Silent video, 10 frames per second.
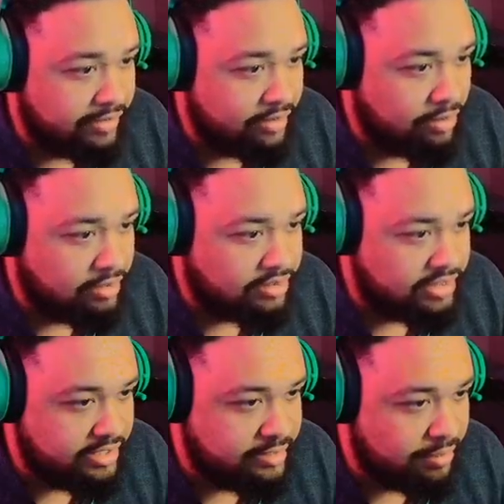long,
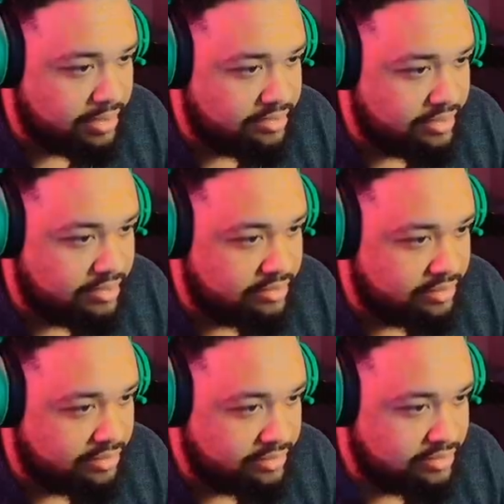tedious process, and
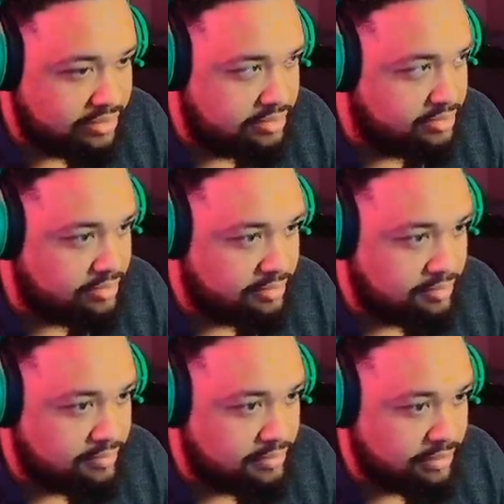it's just,
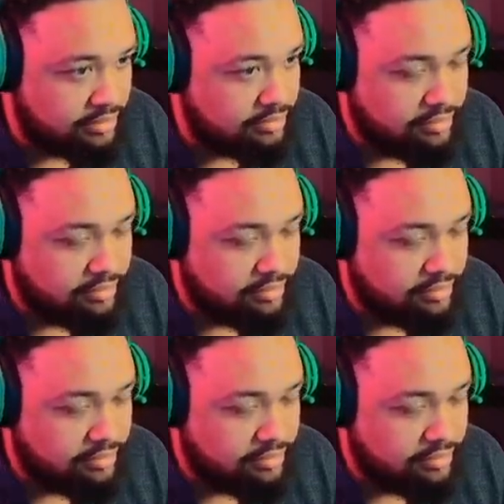ugh.